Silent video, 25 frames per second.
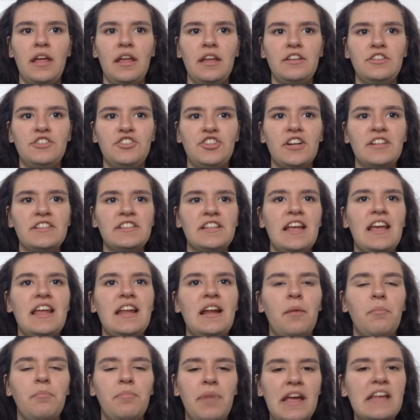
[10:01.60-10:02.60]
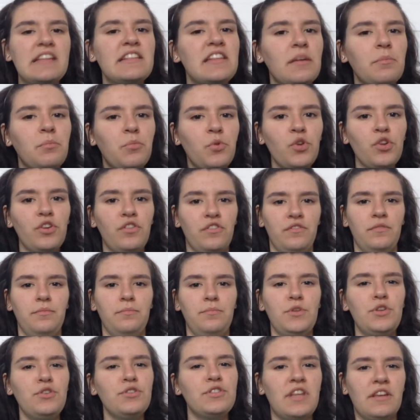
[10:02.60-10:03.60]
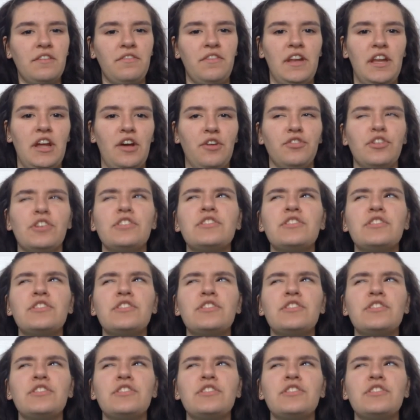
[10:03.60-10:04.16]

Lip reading: Just in a basic music video, there's